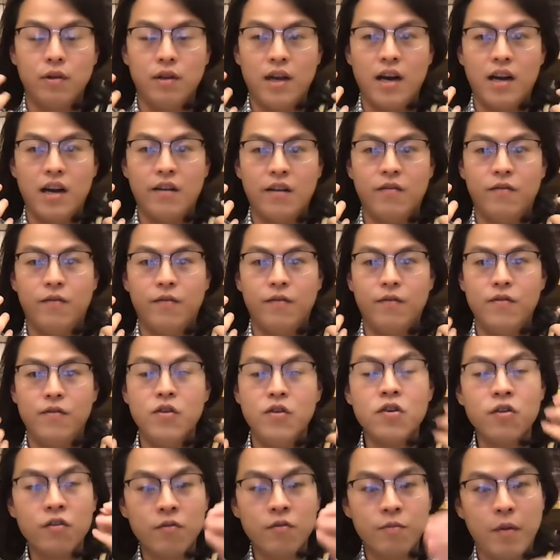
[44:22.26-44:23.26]
do a lot of
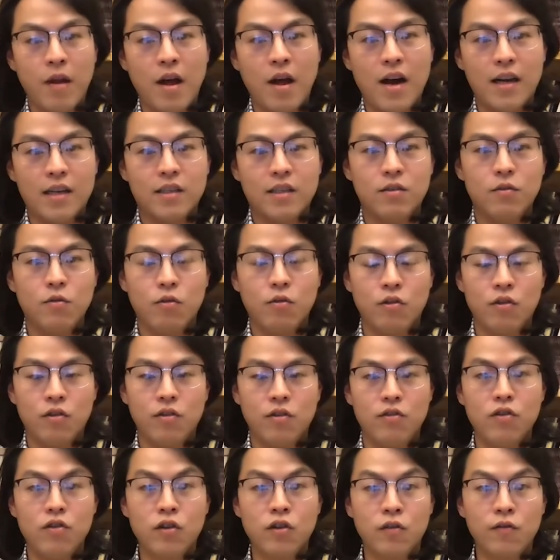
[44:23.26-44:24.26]
nerve blocks
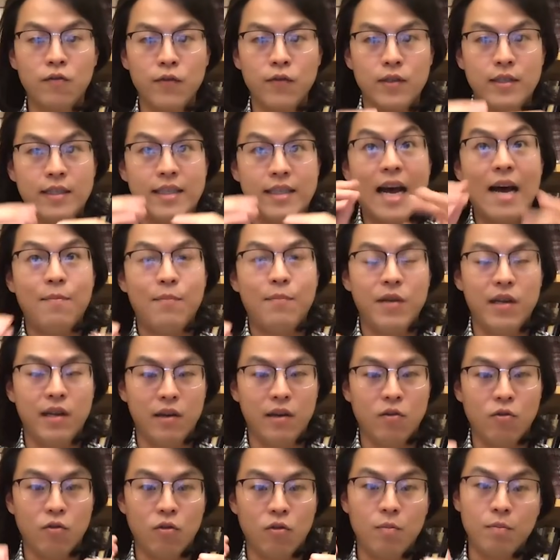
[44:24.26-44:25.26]
or nerve
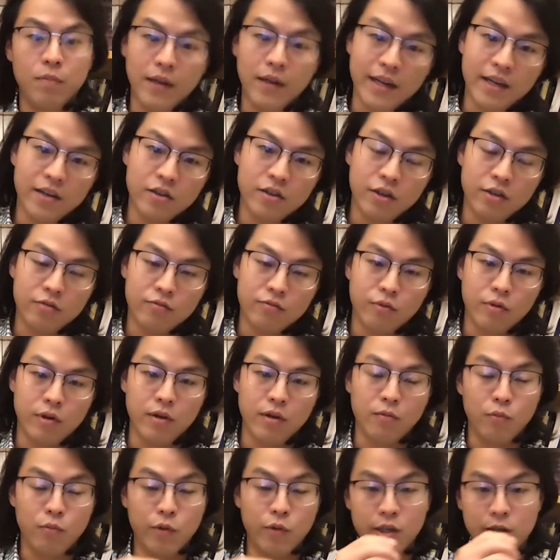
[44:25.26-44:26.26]
zapping or ablations,
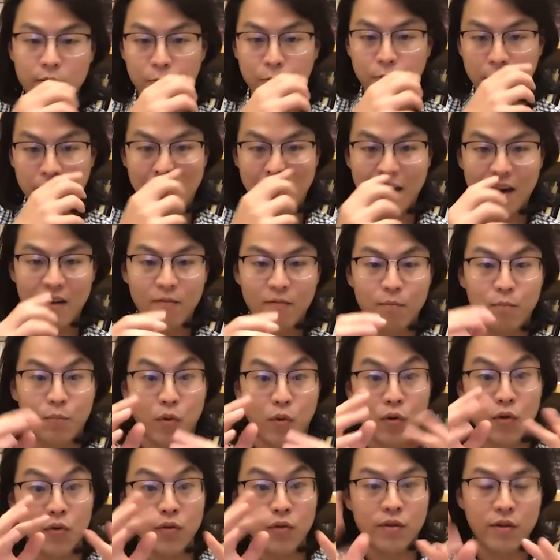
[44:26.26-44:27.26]
where, in which we kind of
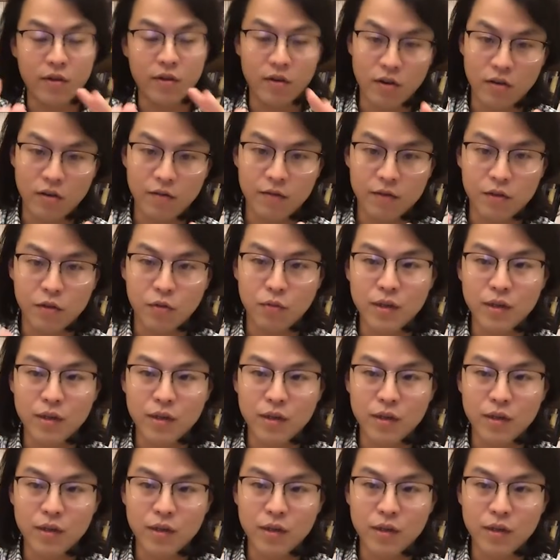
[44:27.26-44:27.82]
burn the nerve.